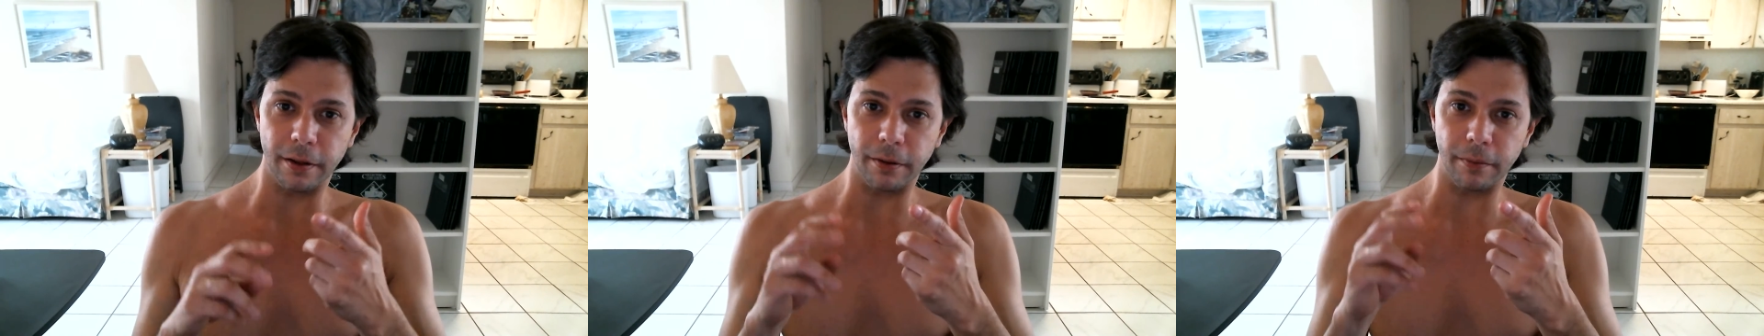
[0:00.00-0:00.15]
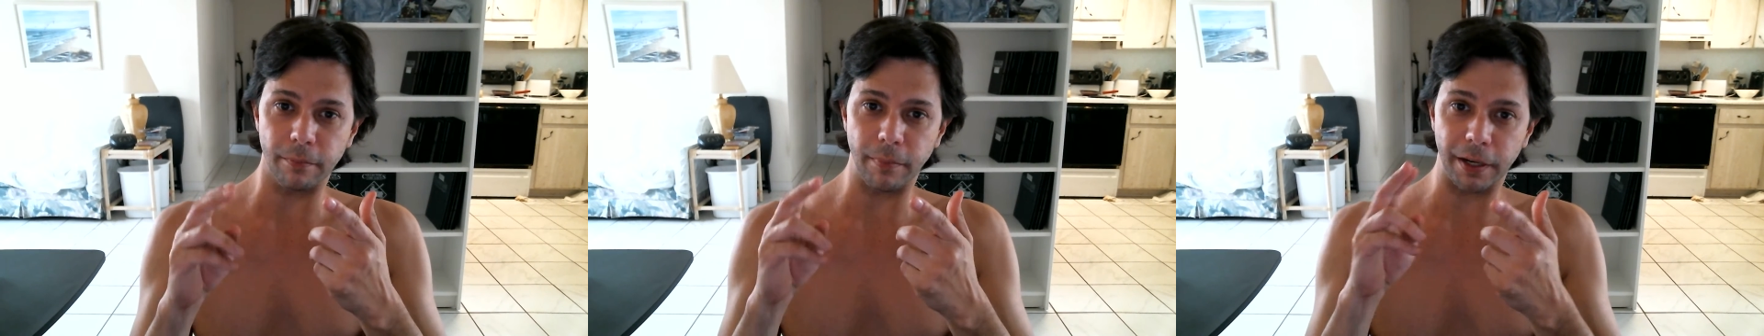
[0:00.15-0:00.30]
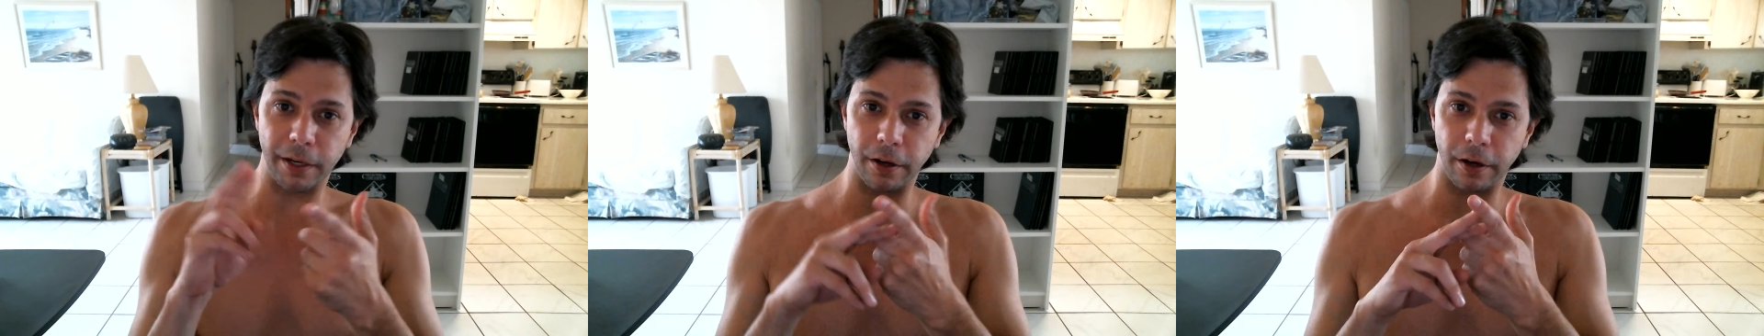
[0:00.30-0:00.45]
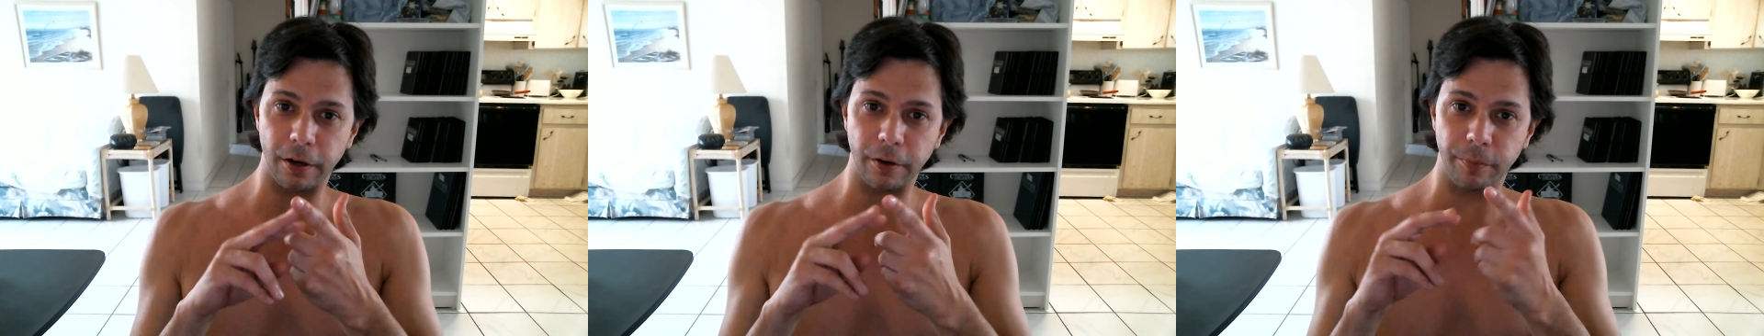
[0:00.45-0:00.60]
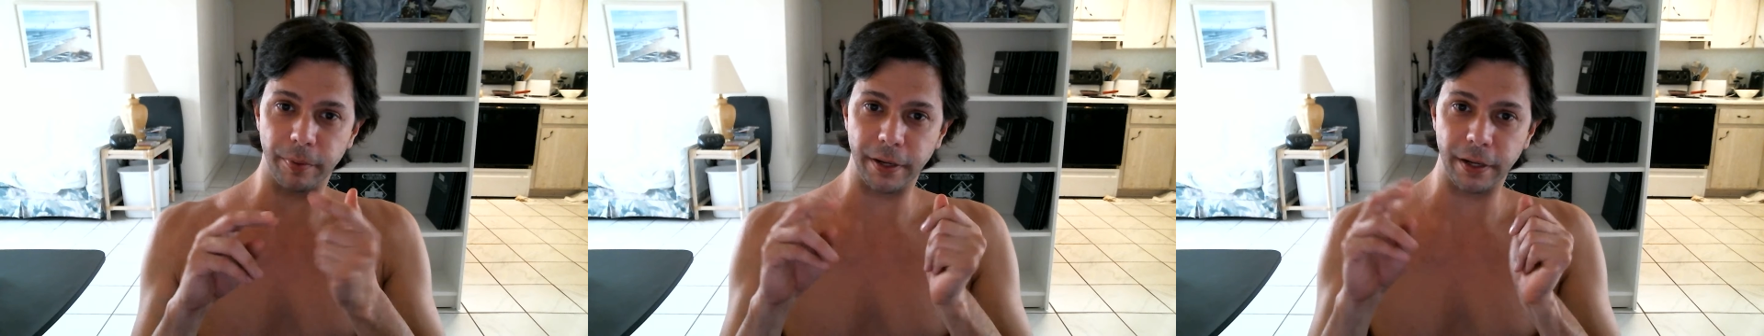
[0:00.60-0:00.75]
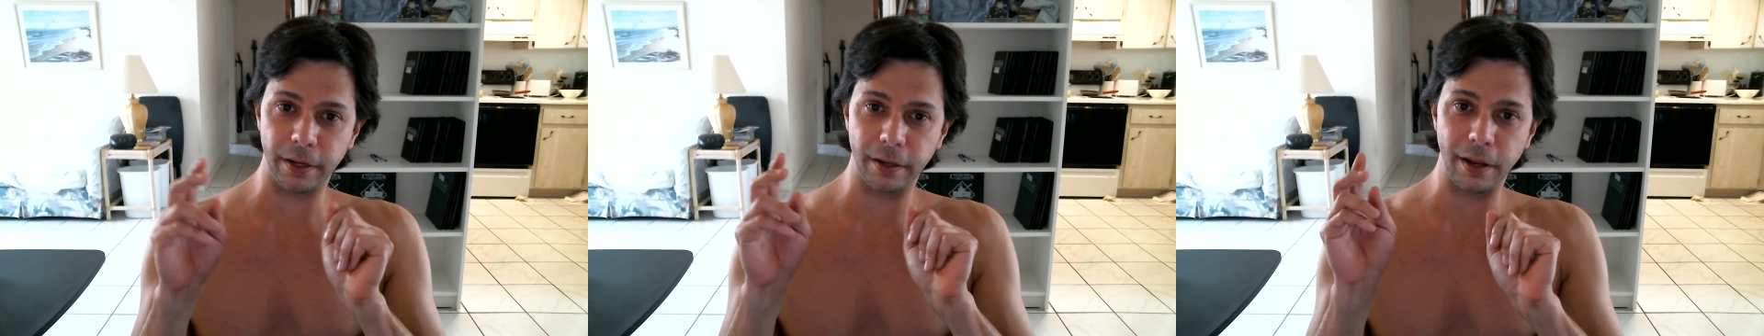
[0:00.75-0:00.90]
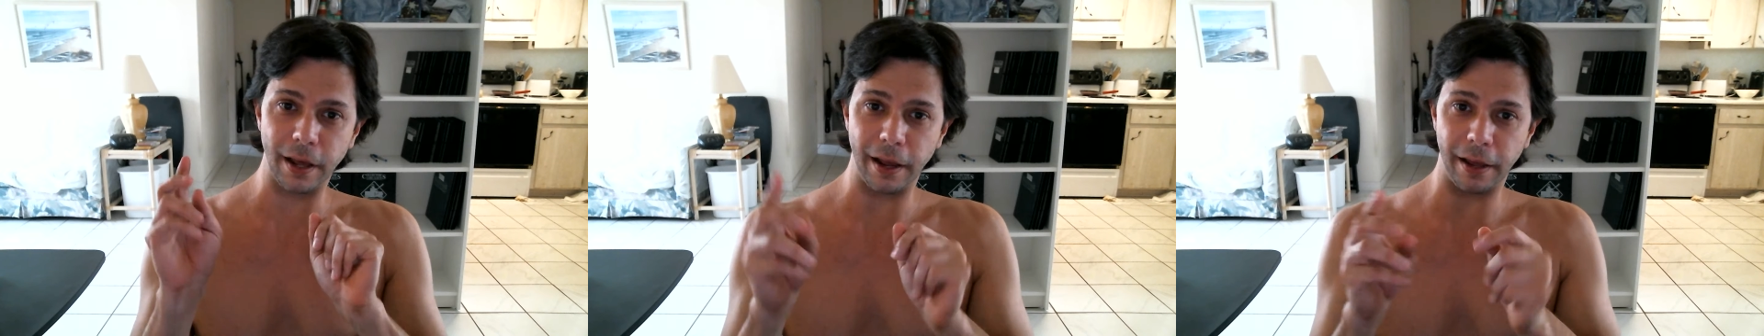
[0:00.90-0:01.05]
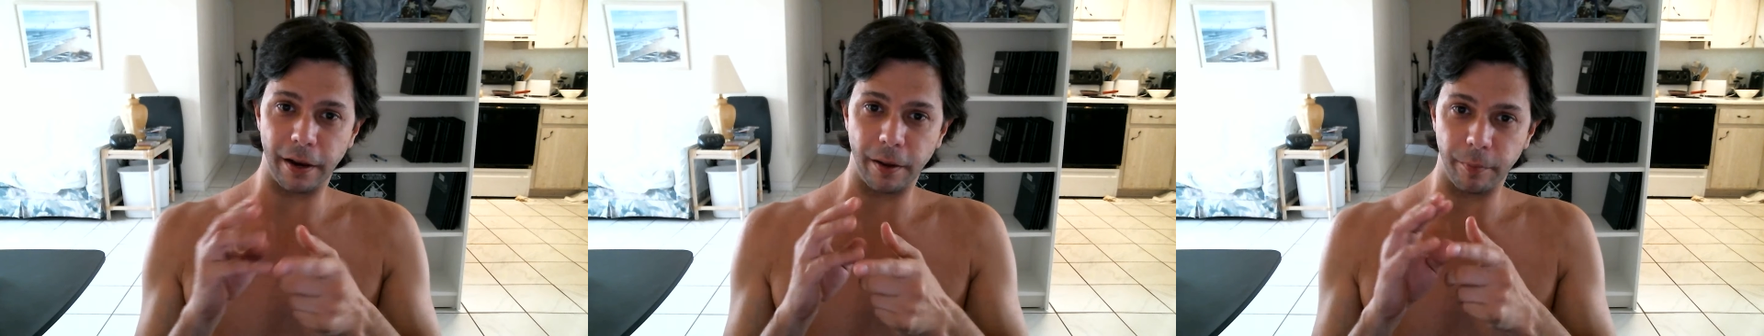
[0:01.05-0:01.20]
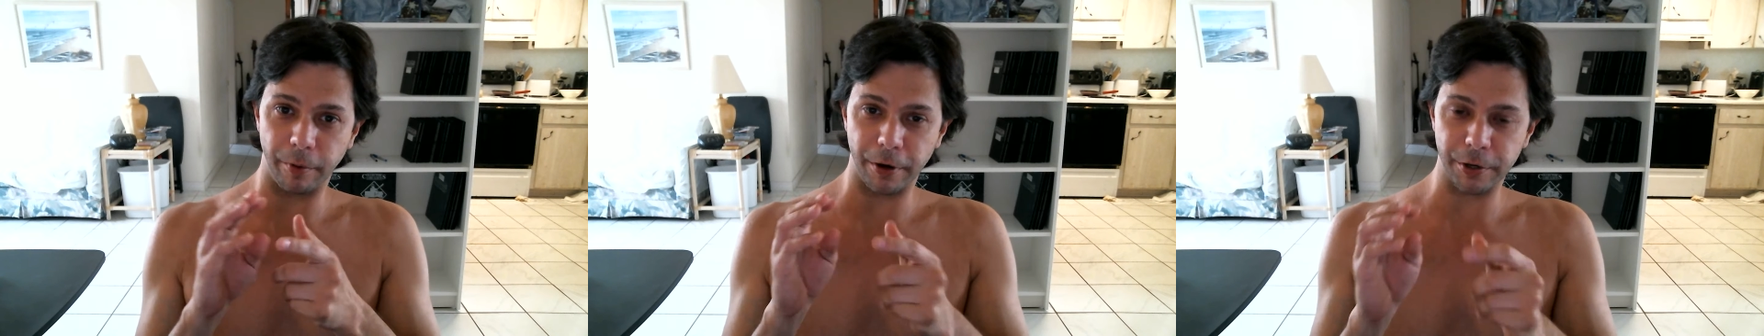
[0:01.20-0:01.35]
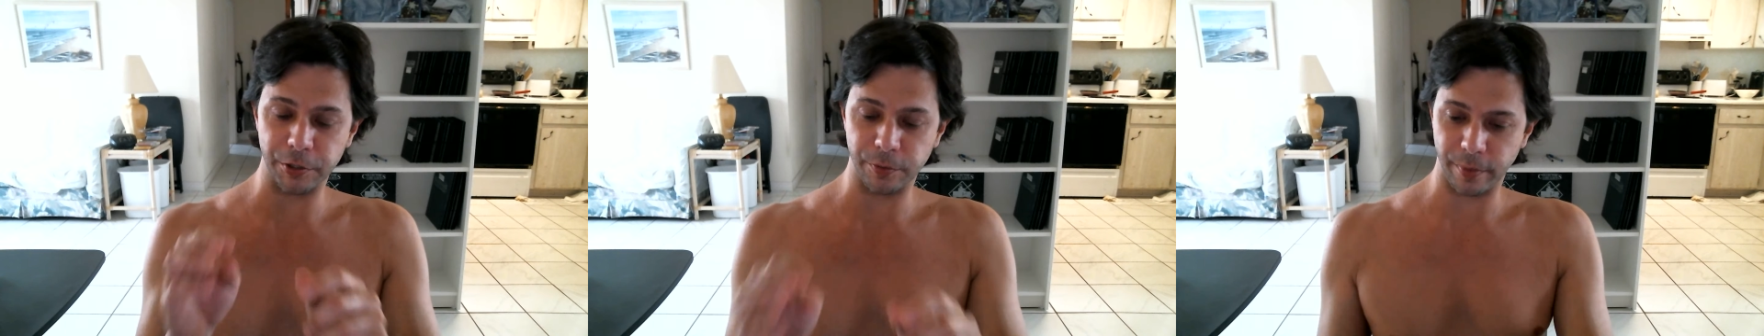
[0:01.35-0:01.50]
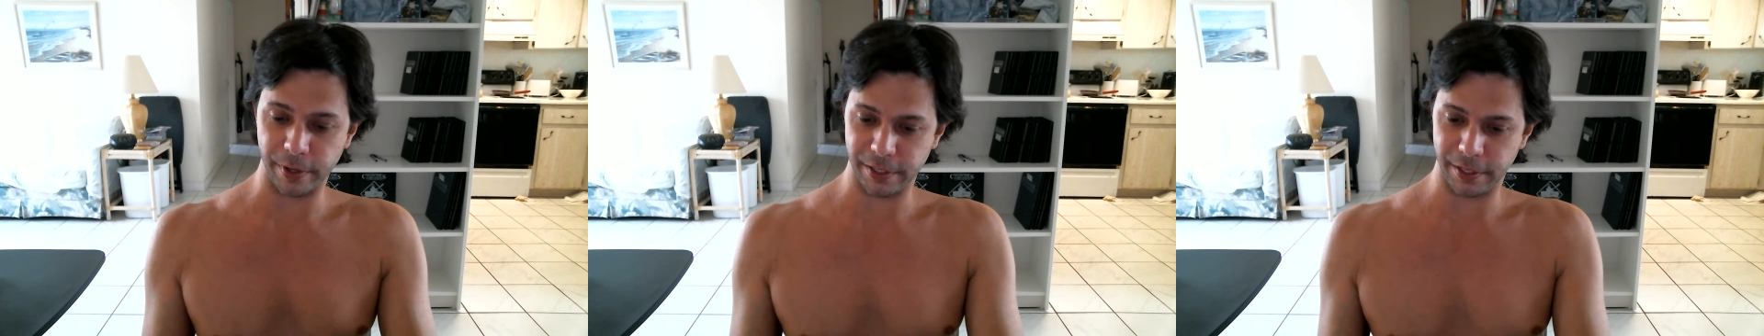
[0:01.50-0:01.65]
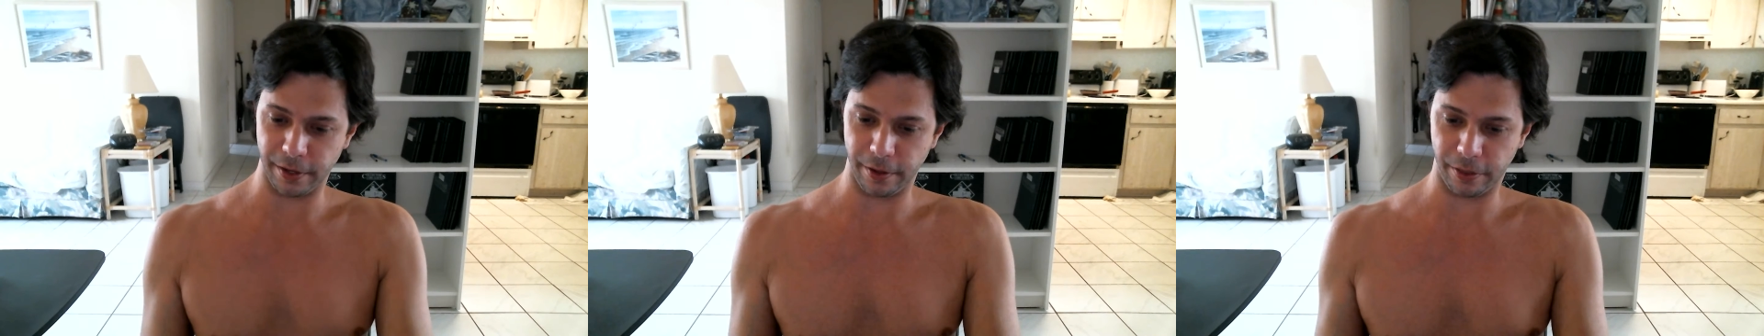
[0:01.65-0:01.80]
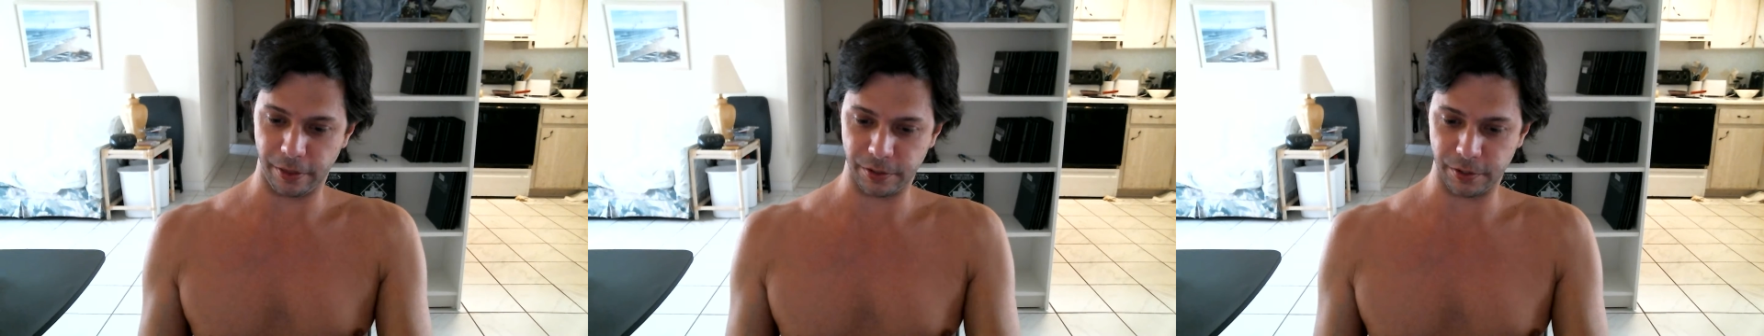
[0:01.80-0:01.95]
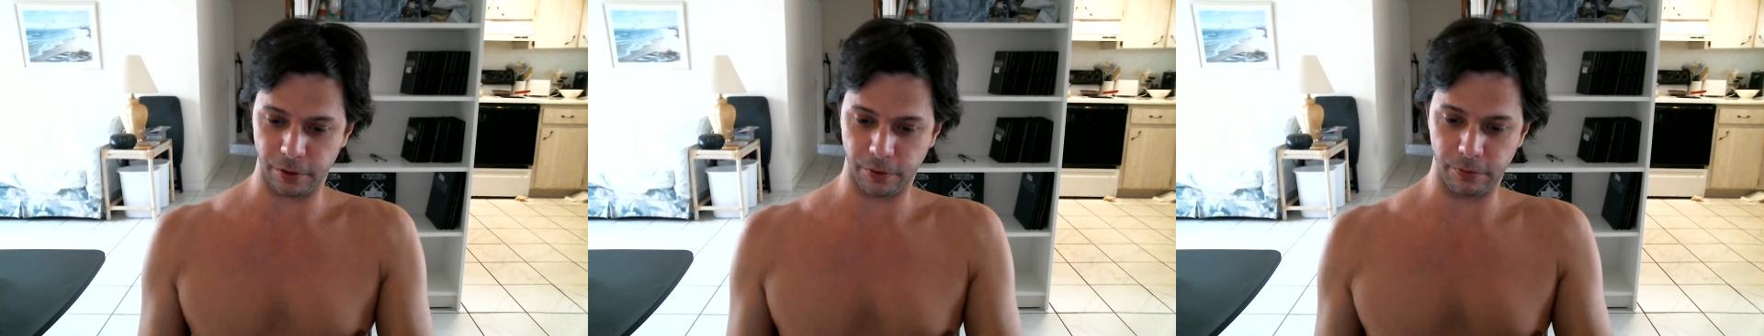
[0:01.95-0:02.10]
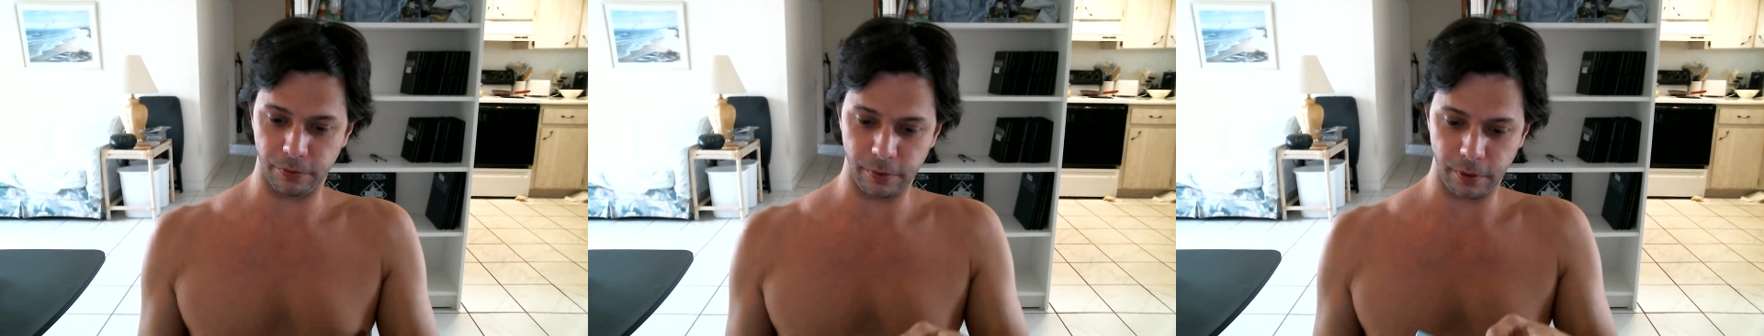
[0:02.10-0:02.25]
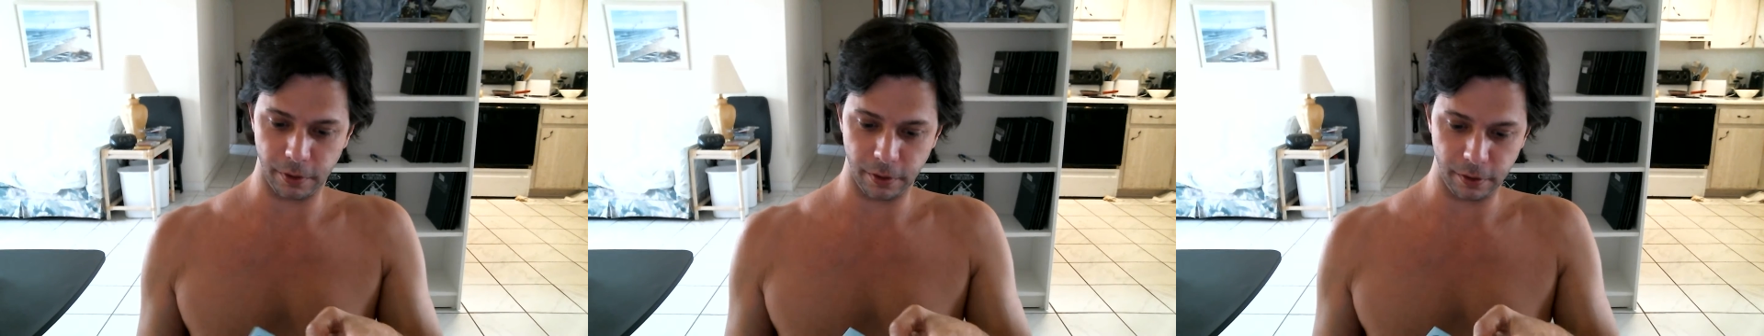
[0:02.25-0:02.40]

my dog peed, and I brushed my teeth, so